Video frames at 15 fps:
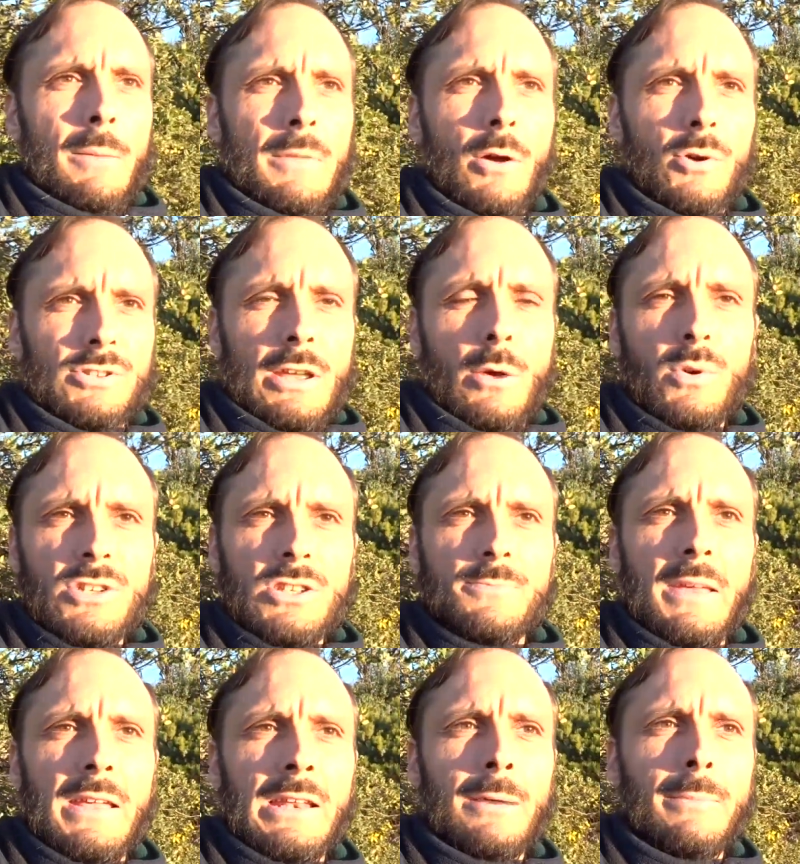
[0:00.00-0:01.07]
because he was
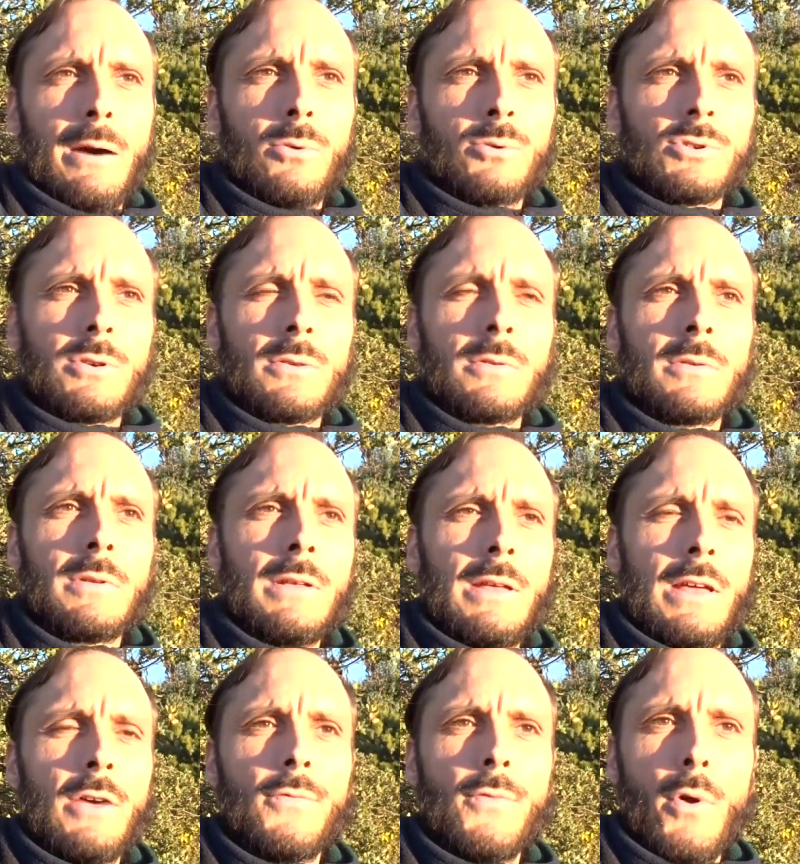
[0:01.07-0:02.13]
speaking about
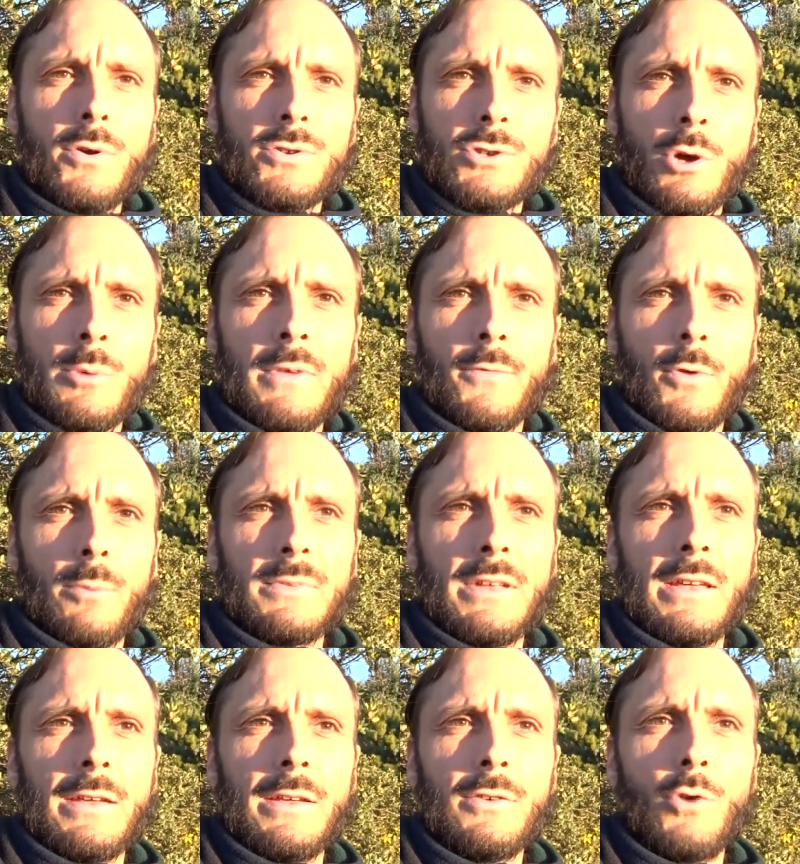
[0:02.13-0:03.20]
a force coming from
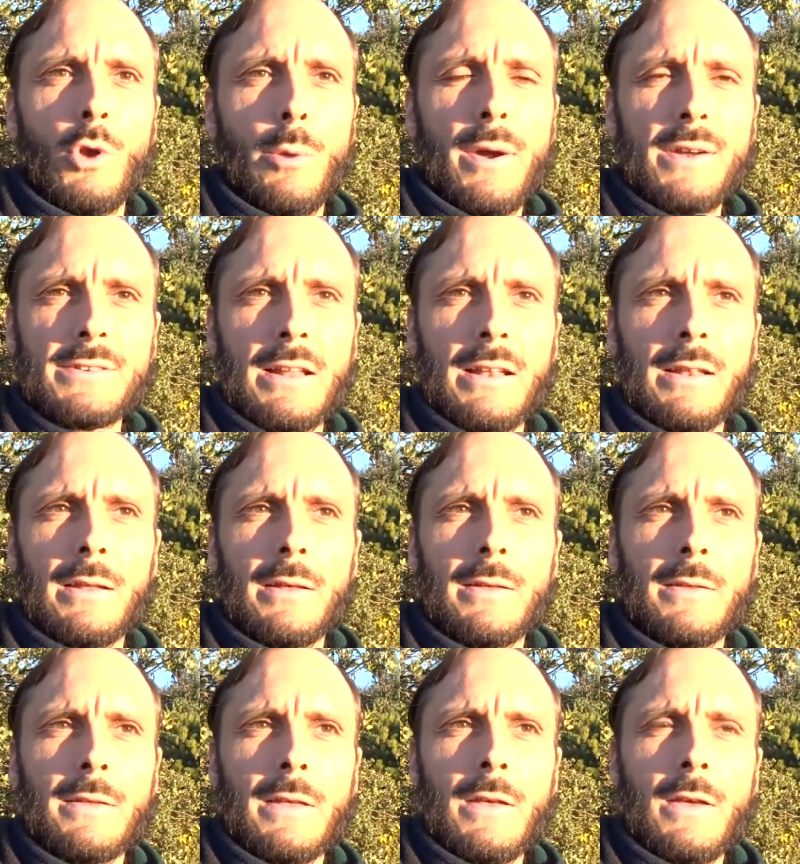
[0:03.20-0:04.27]
the universal
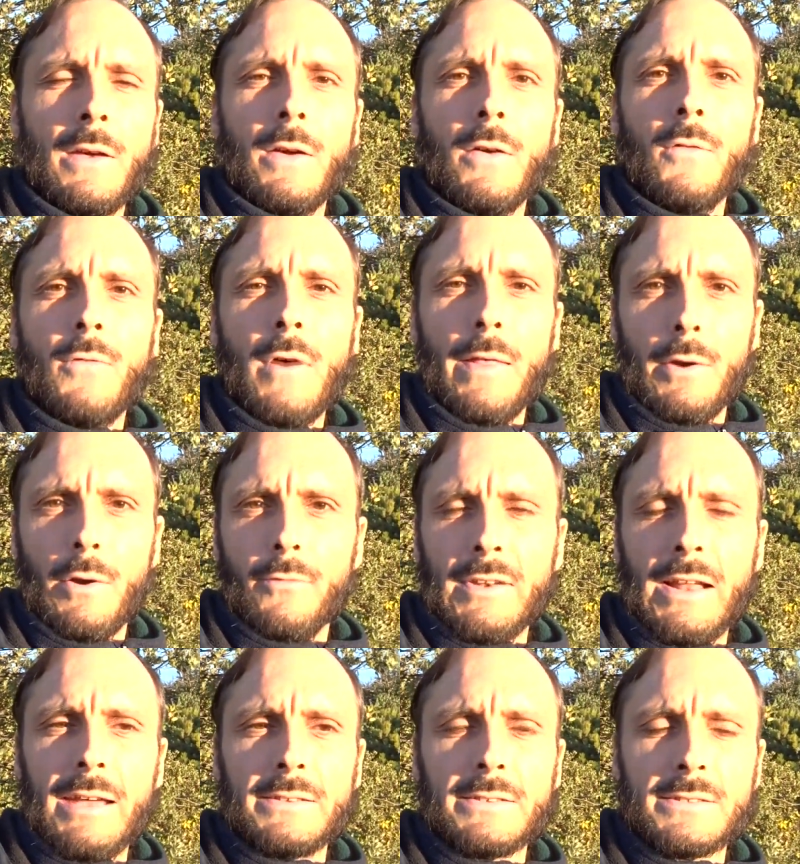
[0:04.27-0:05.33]
Father of
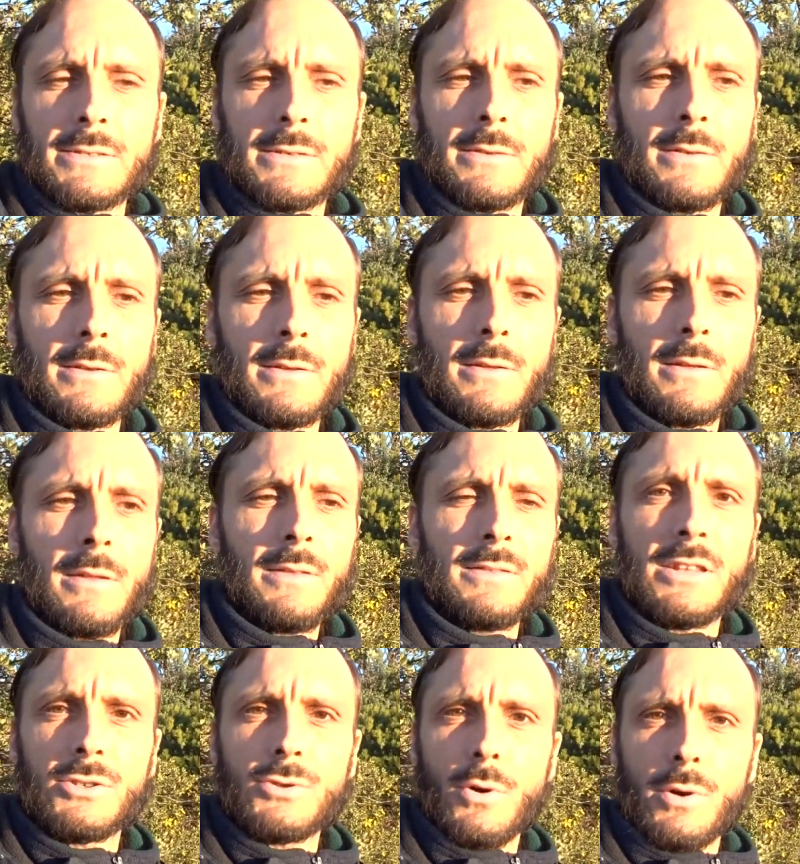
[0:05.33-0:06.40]
lights,
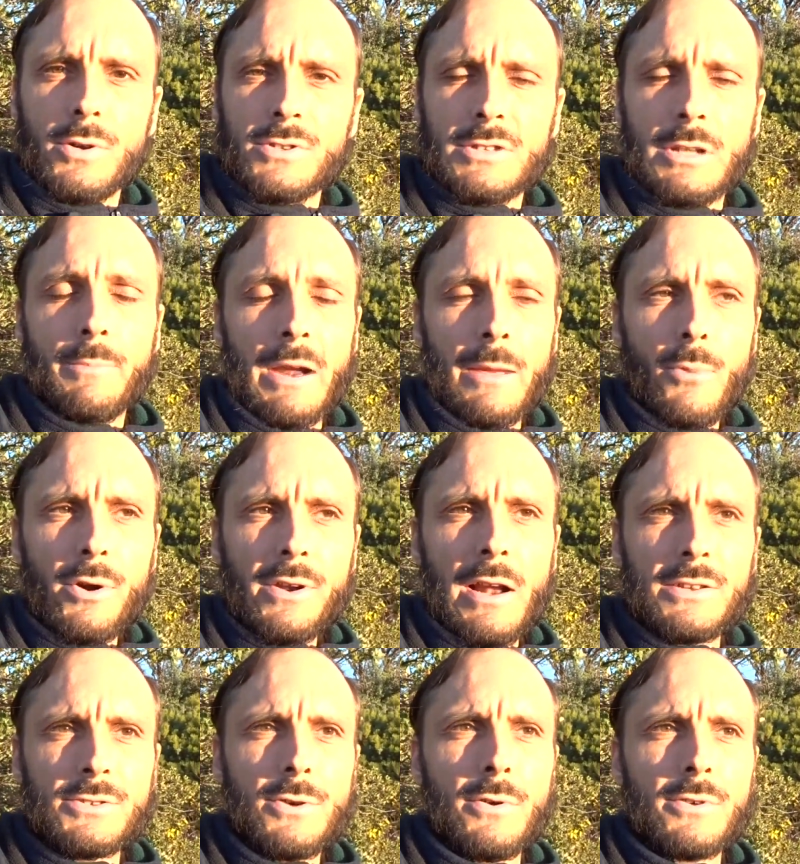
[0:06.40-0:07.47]
the source, the
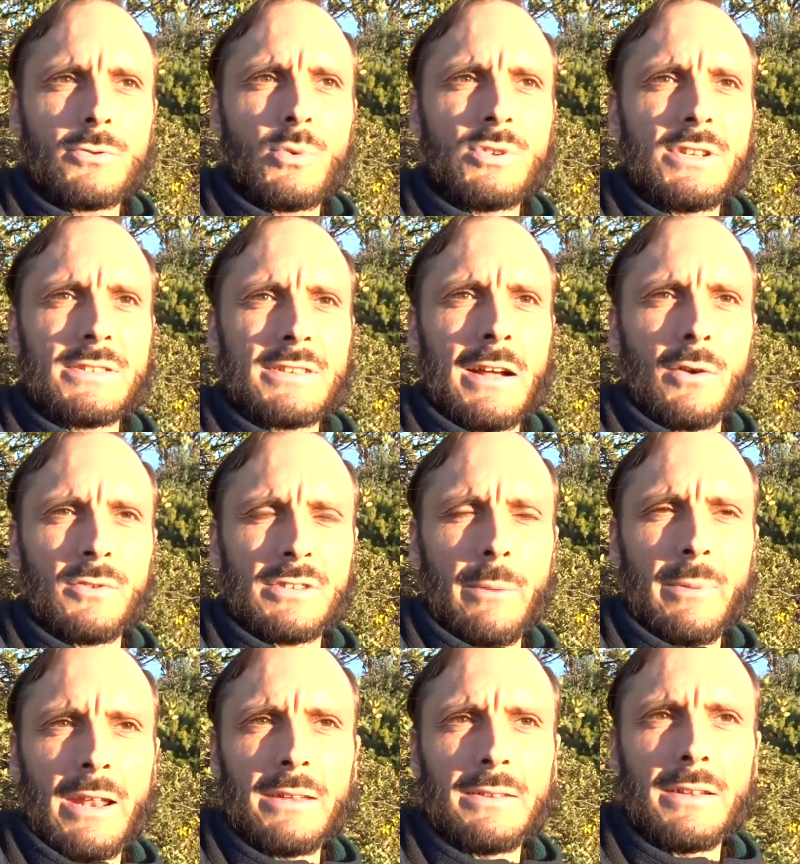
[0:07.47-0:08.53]
primordial source, which is
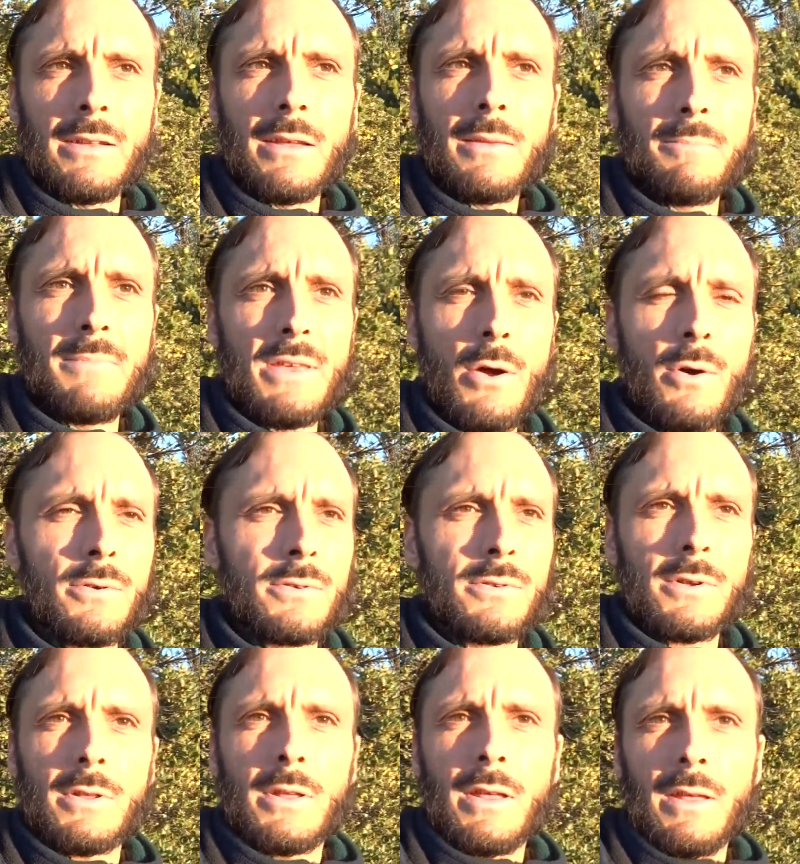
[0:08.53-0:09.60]
uncontaminated,
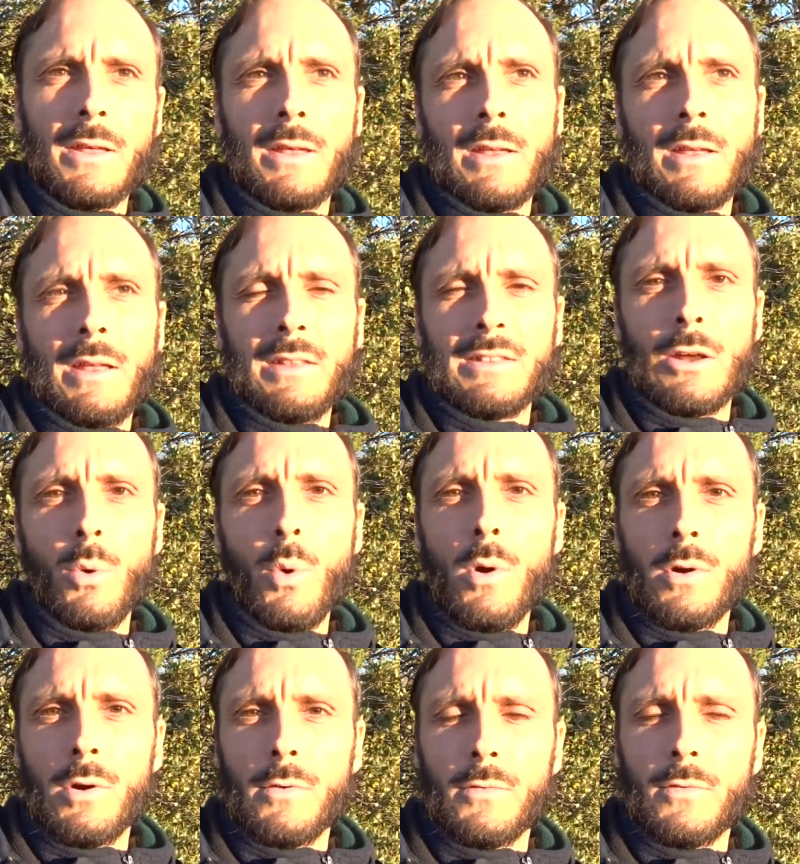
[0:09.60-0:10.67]
beyond the
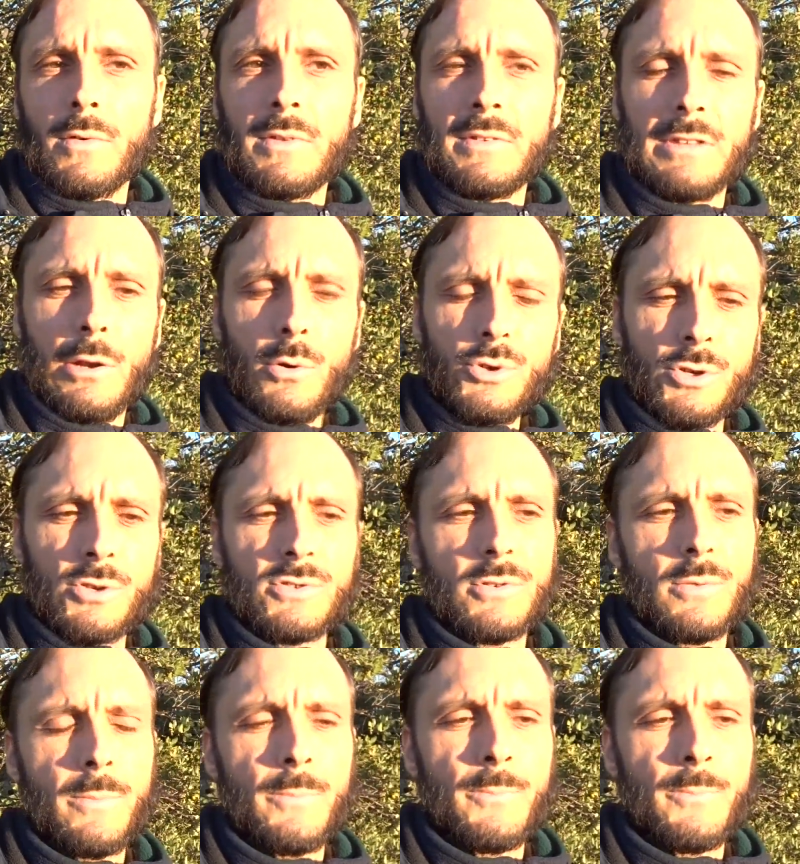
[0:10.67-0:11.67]
world of delusions.